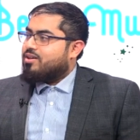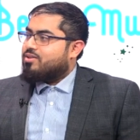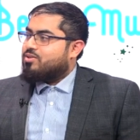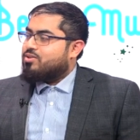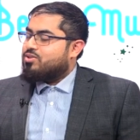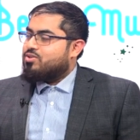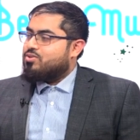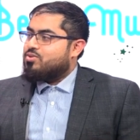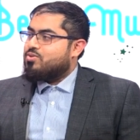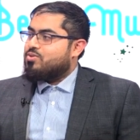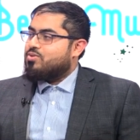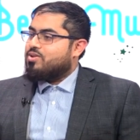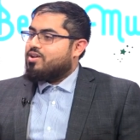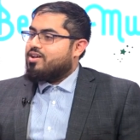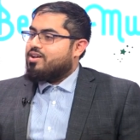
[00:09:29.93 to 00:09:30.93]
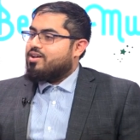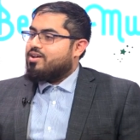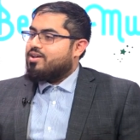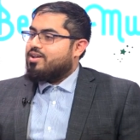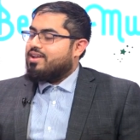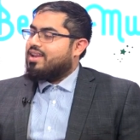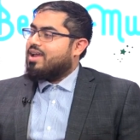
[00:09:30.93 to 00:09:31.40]
Could you
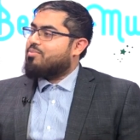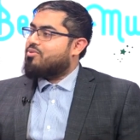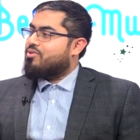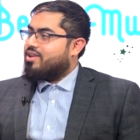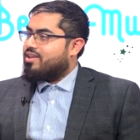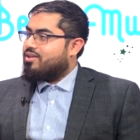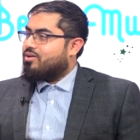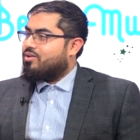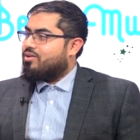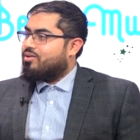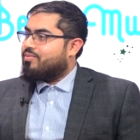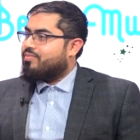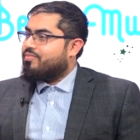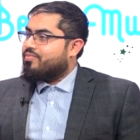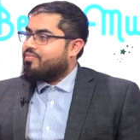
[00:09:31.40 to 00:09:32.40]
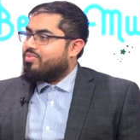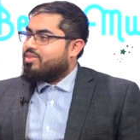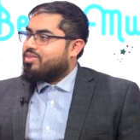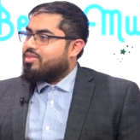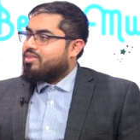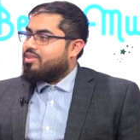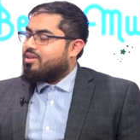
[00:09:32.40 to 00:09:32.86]
elaborate on
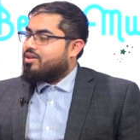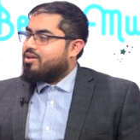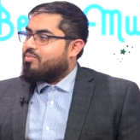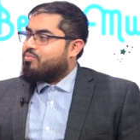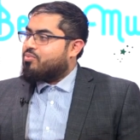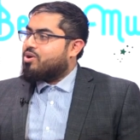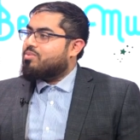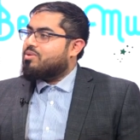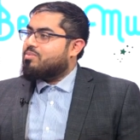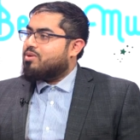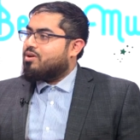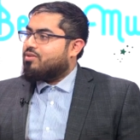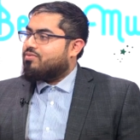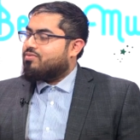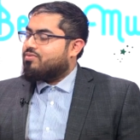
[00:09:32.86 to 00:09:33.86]
the problem of